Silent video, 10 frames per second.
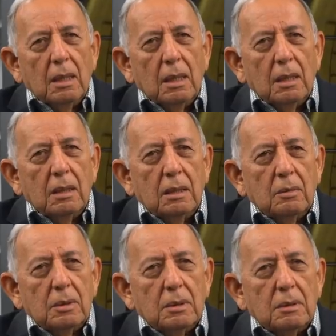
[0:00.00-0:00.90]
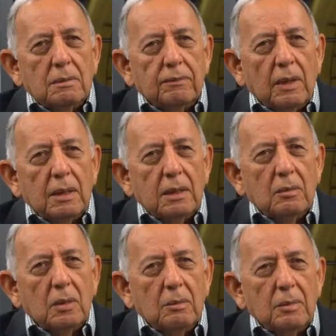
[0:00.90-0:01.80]
and he was frightened. He
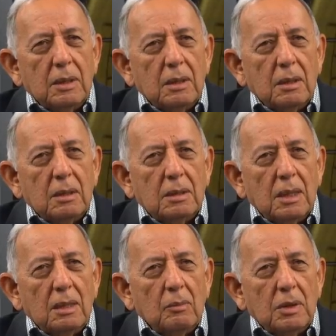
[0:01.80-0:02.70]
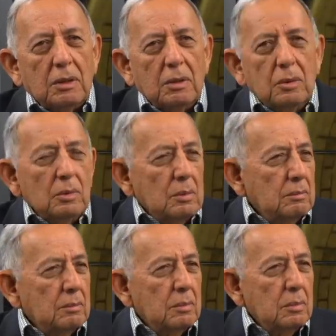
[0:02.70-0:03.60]
wanted me to tell him what to do.
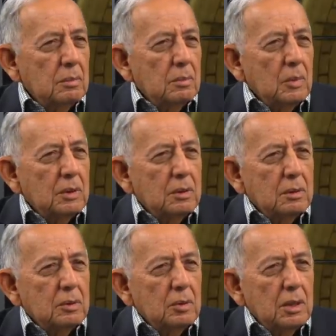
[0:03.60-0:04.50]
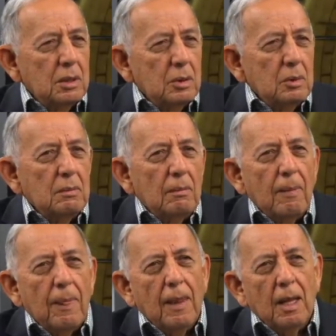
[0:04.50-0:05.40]
What should he do?
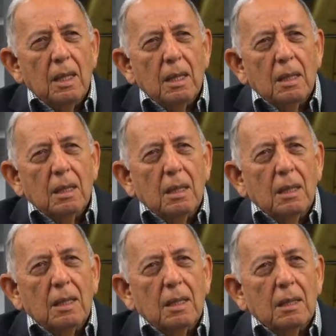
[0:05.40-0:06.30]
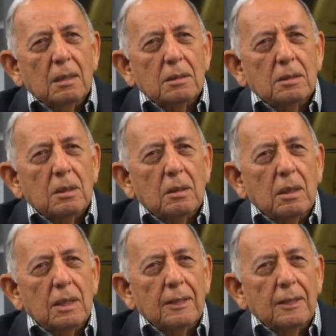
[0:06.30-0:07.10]
And so